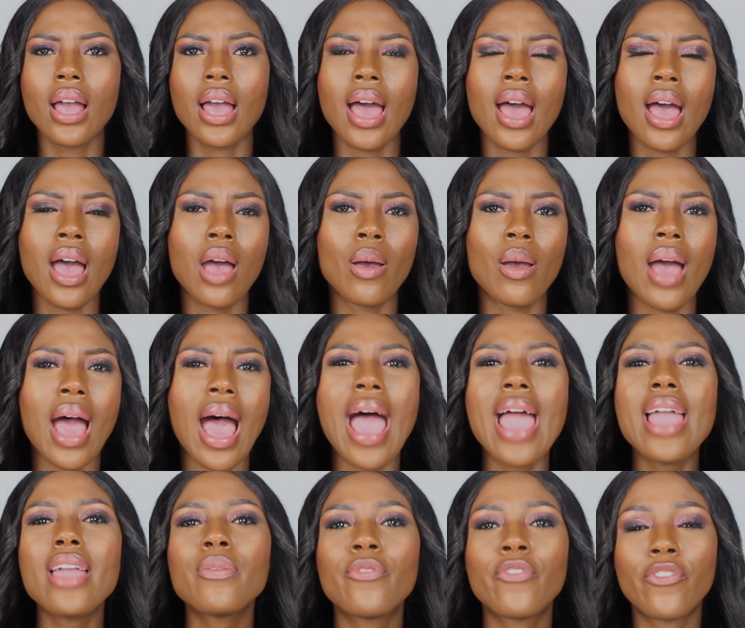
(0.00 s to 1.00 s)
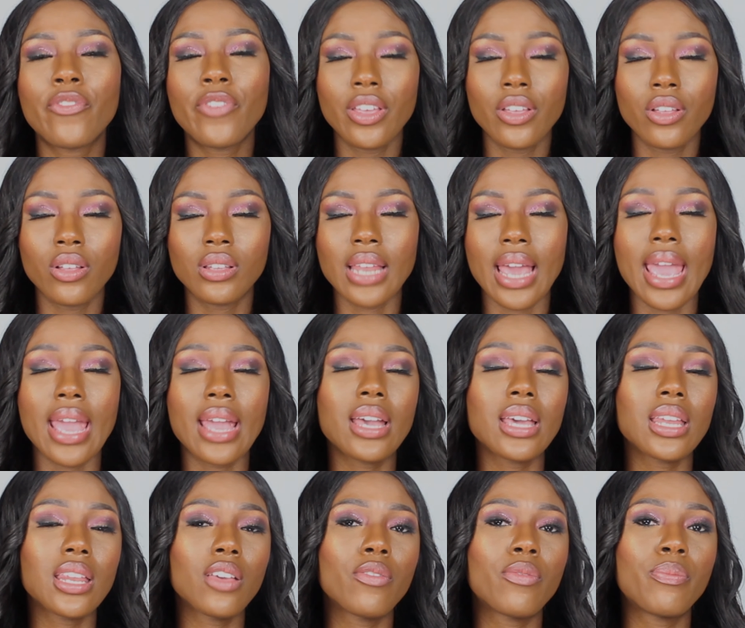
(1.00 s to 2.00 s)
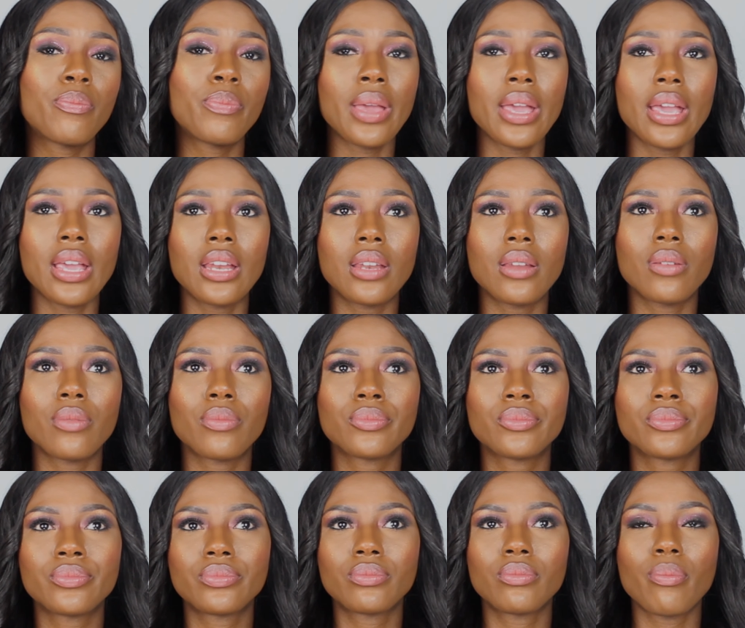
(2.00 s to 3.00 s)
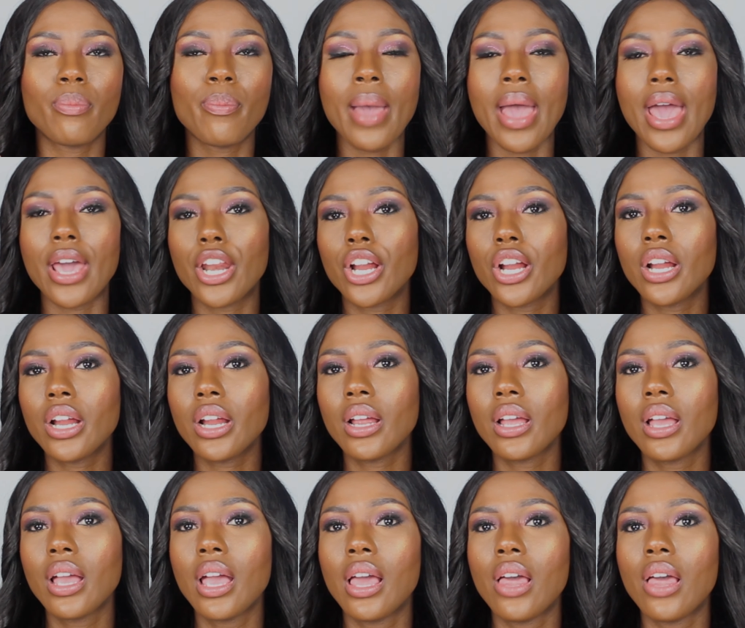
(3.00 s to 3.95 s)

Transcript: I feel that it could have been better.